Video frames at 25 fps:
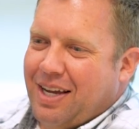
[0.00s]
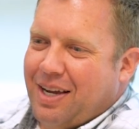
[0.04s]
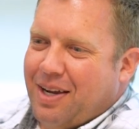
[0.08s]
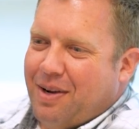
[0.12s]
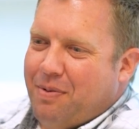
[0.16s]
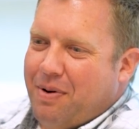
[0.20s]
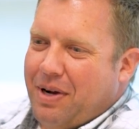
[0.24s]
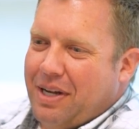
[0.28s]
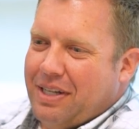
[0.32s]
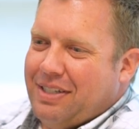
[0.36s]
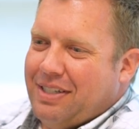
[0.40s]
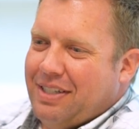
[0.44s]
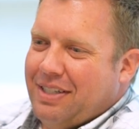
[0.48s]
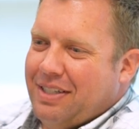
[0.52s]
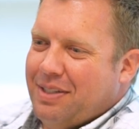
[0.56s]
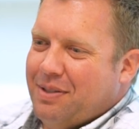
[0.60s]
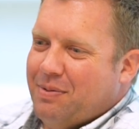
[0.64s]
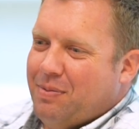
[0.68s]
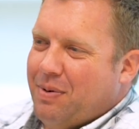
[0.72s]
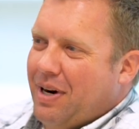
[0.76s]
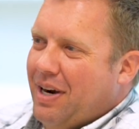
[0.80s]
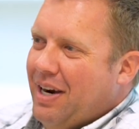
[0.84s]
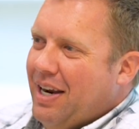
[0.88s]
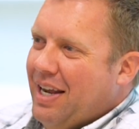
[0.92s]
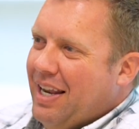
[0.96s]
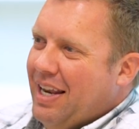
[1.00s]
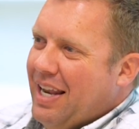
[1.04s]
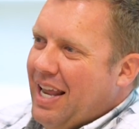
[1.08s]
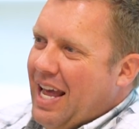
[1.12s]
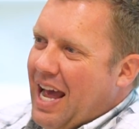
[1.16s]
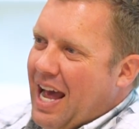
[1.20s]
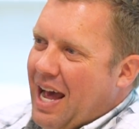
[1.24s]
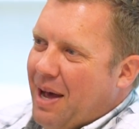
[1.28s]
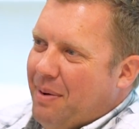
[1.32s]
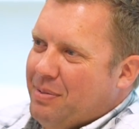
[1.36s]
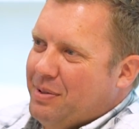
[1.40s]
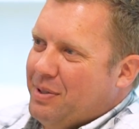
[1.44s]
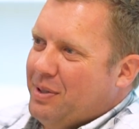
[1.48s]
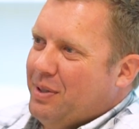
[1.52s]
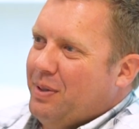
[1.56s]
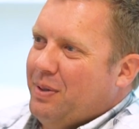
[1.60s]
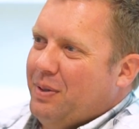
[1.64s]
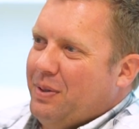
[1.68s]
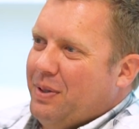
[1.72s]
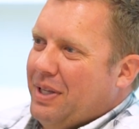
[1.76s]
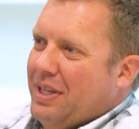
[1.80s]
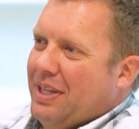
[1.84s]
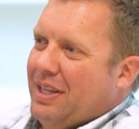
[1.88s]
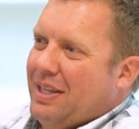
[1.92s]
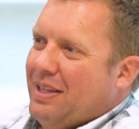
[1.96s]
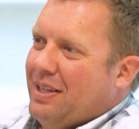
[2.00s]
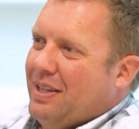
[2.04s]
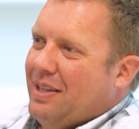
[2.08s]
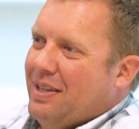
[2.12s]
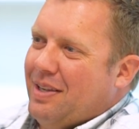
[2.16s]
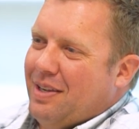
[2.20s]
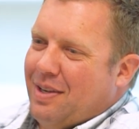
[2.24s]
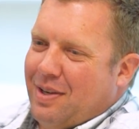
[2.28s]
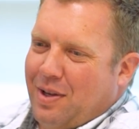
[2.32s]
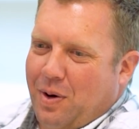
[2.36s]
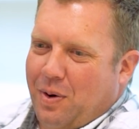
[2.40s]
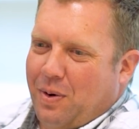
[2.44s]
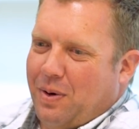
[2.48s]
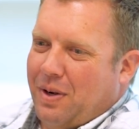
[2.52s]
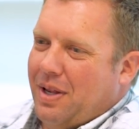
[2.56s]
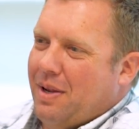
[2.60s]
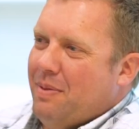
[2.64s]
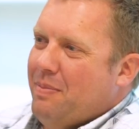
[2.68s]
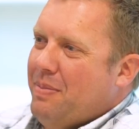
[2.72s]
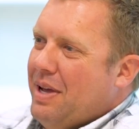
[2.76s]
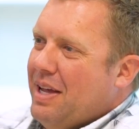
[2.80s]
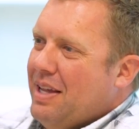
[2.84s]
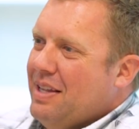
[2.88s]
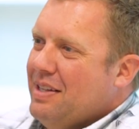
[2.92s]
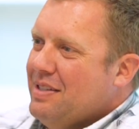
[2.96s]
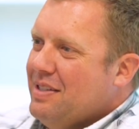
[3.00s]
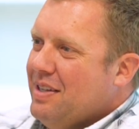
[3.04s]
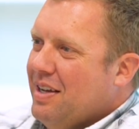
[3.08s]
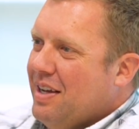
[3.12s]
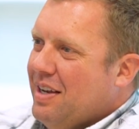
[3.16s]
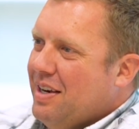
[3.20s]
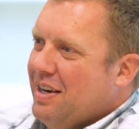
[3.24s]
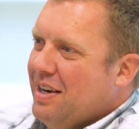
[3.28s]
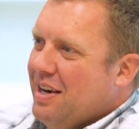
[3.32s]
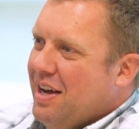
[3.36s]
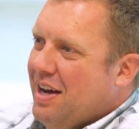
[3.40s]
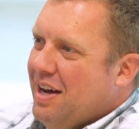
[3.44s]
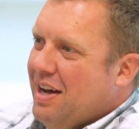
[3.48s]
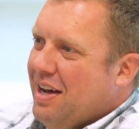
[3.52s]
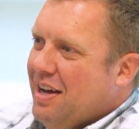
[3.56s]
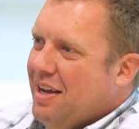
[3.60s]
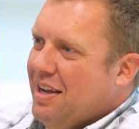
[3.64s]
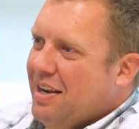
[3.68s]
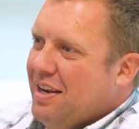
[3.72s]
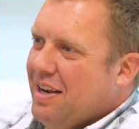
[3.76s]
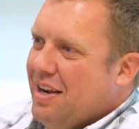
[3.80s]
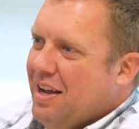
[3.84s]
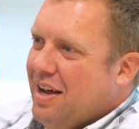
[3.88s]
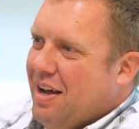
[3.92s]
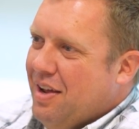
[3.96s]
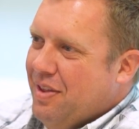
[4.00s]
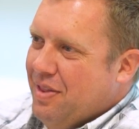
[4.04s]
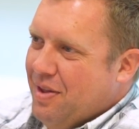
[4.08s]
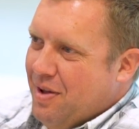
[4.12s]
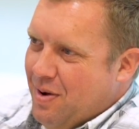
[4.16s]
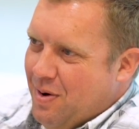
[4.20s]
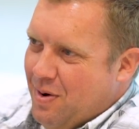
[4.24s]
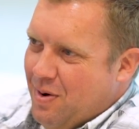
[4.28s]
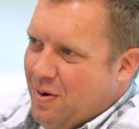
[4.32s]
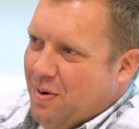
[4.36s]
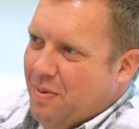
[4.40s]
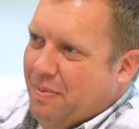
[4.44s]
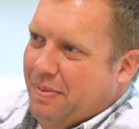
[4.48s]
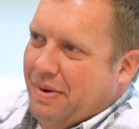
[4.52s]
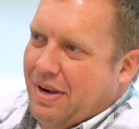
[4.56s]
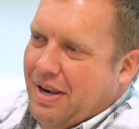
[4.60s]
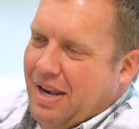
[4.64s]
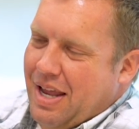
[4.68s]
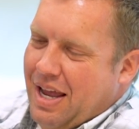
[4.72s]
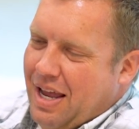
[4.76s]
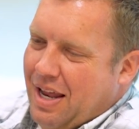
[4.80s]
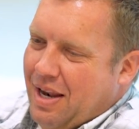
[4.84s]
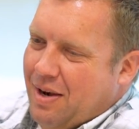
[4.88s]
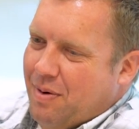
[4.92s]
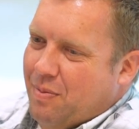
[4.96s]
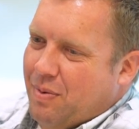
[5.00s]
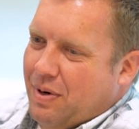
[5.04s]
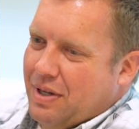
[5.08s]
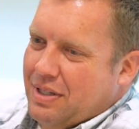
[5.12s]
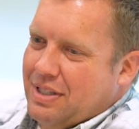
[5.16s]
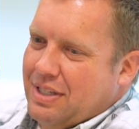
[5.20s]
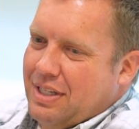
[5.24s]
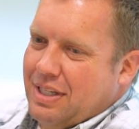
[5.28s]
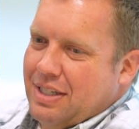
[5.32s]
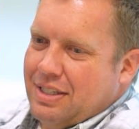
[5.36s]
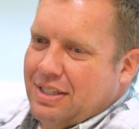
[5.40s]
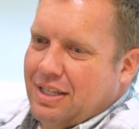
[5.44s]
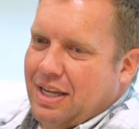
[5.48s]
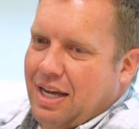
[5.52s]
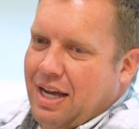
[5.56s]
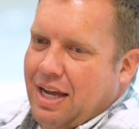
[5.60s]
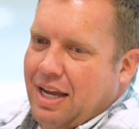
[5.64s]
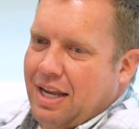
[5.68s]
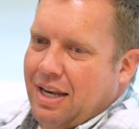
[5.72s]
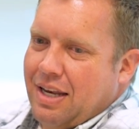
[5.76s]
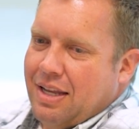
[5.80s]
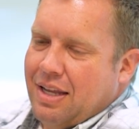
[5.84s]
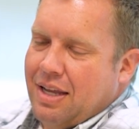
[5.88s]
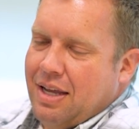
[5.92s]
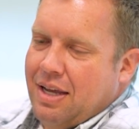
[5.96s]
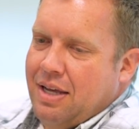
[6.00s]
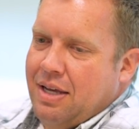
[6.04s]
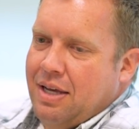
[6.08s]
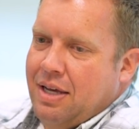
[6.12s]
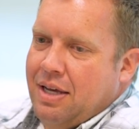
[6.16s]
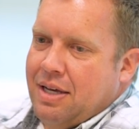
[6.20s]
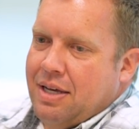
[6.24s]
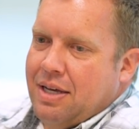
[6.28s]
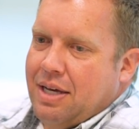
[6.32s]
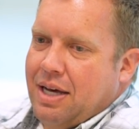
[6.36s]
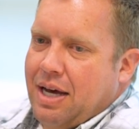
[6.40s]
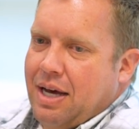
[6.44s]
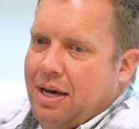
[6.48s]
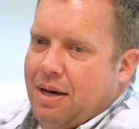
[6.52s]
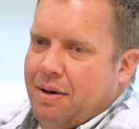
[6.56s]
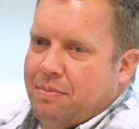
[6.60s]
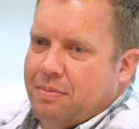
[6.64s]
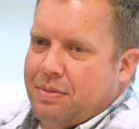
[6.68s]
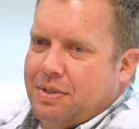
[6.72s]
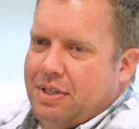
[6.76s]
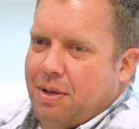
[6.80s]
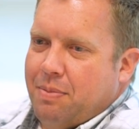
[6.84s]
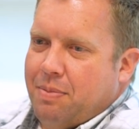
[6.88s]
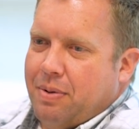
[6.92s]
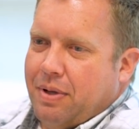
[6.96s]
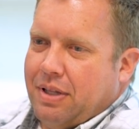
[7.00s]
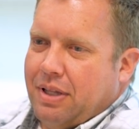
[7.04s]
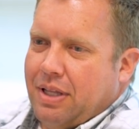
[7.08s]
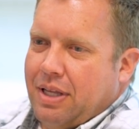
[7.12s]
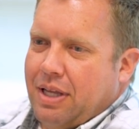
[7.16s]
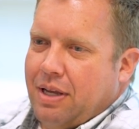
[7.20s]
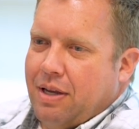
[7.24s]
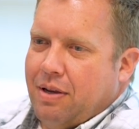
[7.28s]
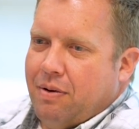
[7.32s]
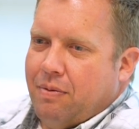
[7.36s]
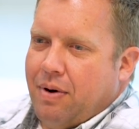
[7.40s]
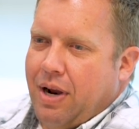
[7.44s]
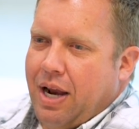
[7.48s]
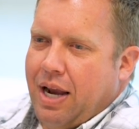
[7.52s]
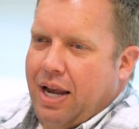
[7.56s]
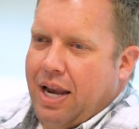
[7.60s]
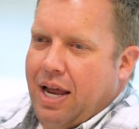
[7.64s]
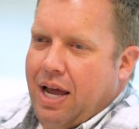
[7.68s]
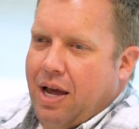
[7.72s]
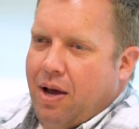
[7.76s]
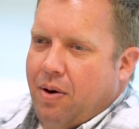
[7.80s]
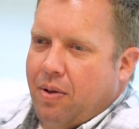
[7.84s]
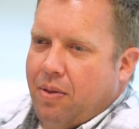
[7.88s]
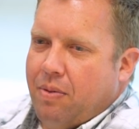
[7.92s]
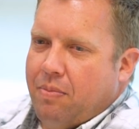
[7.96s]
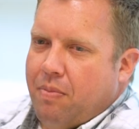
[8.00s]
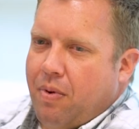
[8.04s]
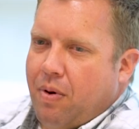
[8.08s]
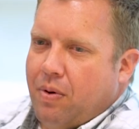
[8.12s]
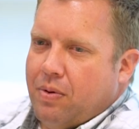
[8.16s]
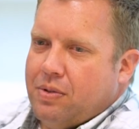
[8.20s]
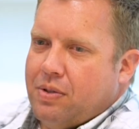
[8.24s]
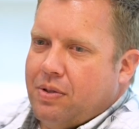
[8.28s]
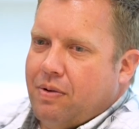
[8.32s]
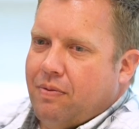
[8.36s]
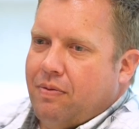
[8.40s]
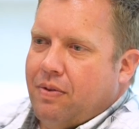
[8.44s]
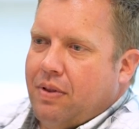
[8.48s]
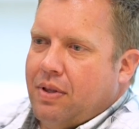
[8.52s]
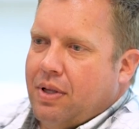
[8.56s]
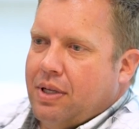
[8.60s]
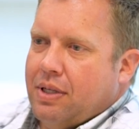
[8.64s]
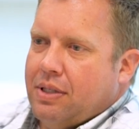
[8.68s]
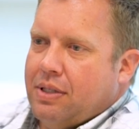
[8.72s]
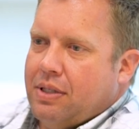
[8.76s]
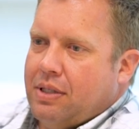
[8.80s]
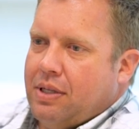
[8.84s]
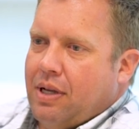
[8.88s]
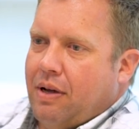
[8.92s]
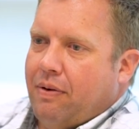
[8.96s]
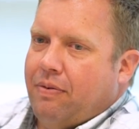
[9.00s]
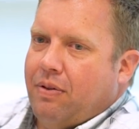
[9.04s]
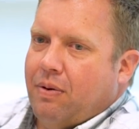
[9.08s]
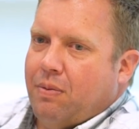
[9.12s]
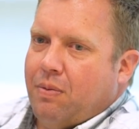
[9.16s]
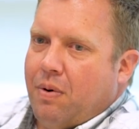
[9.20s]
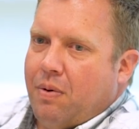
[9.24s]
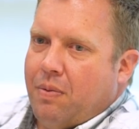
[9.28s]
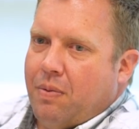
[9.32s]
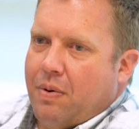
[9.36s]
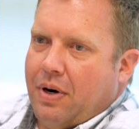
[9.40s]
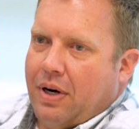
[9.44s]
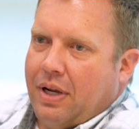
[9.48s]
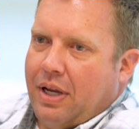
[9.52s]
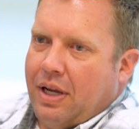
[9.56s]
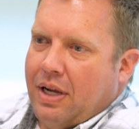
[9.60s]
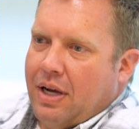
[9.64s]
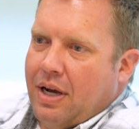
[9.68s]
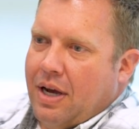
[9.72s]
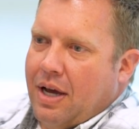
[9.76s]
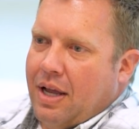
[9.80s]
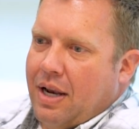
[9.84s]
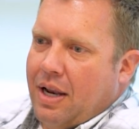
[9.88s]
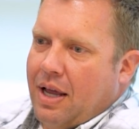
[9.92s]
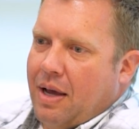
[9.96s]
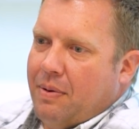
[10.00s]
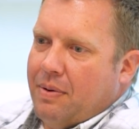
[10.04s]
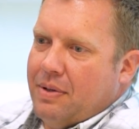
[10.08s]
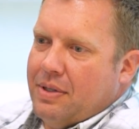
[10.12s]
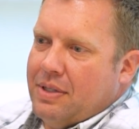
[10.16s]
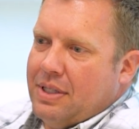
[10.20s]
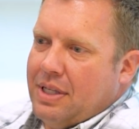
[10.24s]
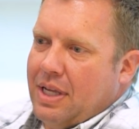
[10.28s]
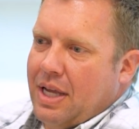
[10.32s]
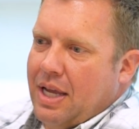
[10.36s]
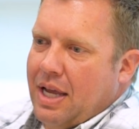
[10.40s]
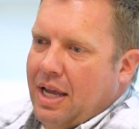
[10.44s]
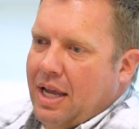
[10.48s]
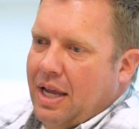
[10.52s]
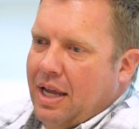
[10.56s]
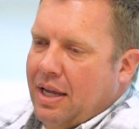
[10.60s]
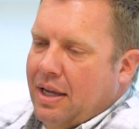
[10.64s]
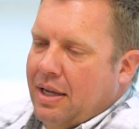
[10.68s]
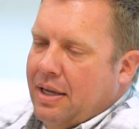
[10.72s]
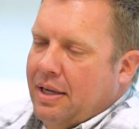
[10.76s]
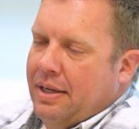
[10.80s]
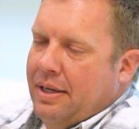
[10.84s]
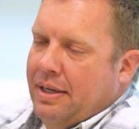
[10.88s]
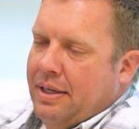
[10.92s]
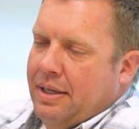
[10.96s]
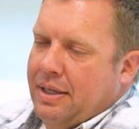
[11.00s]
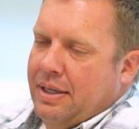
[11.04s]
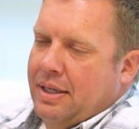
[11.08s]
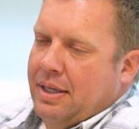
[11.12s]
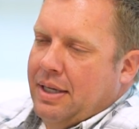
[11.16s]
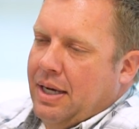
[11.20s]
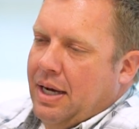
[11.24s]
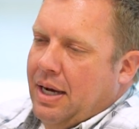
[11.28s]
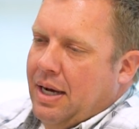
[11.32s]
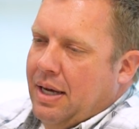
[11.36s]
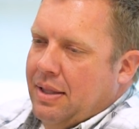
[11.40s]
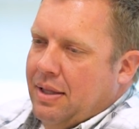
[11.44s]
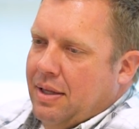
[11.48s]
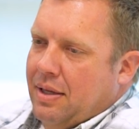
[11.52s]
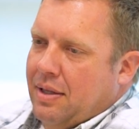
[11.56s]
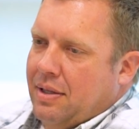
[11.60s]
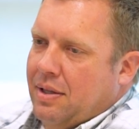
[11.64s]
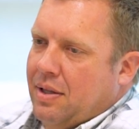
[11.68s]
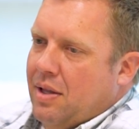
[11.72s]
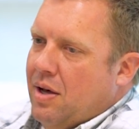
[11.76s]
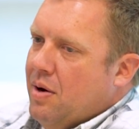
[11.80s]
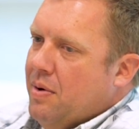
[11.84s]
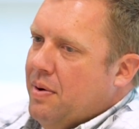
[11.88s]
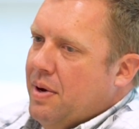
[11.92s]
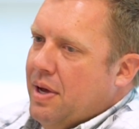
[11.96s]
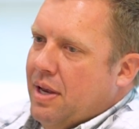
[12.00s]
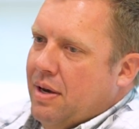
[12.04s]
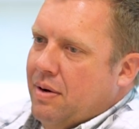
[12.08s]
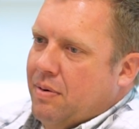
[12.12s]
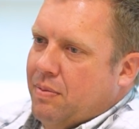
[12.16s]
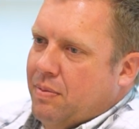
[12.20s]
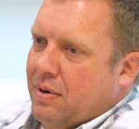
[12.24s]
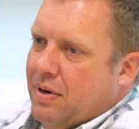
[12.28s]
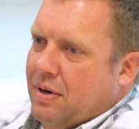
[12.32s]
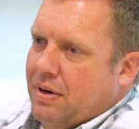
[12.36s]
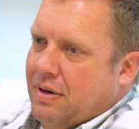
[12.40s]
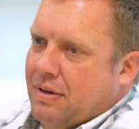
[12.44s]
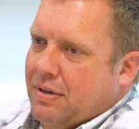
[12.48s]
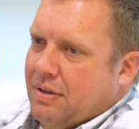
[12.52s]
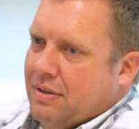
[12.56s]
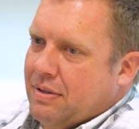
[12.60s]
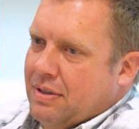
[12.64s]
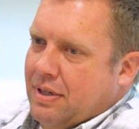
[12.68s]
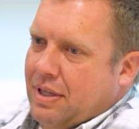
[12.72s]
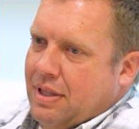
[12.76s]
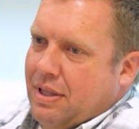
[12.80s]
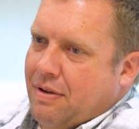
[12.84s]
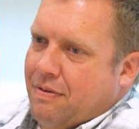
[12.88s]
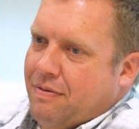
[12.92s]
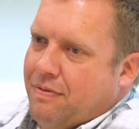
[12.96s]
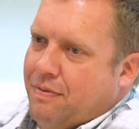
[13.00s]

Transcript: questions where it absolutely totally depends on the home and what's designed. Typically right now, most of the stuff that we're working on, I would say on the low end, we're in the